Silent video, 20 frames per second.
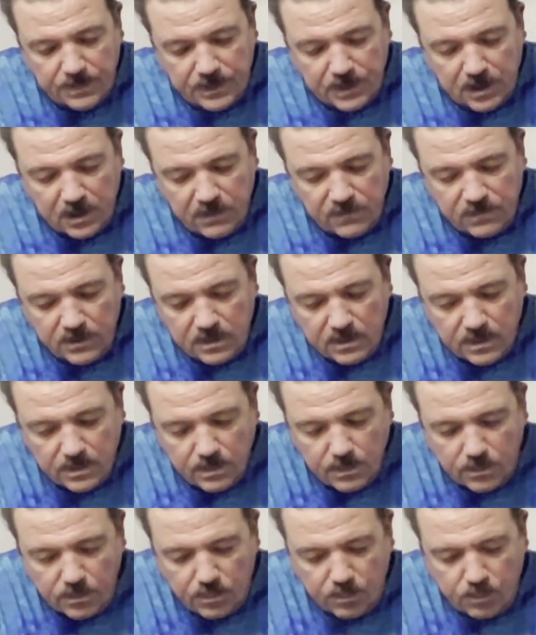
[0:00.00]
over,
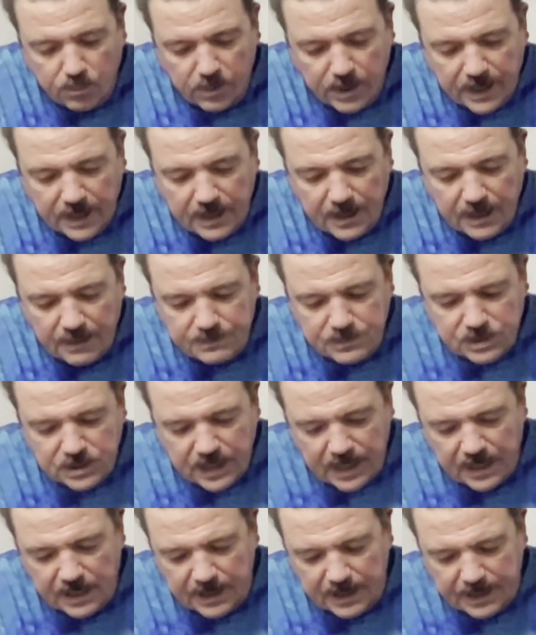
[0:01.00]
break up
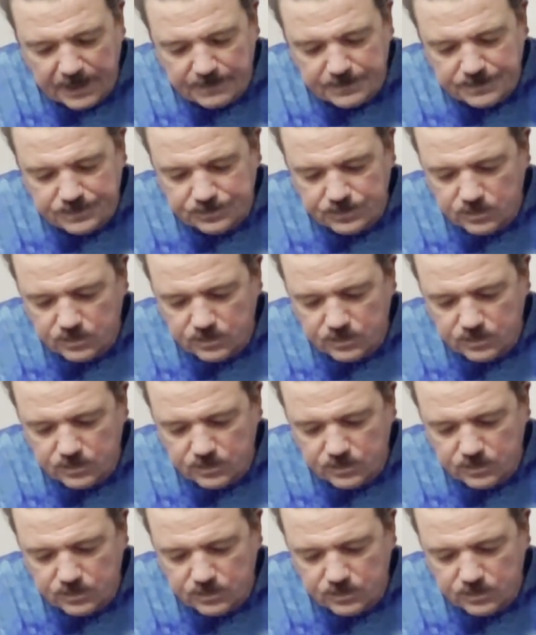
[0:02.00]
gently,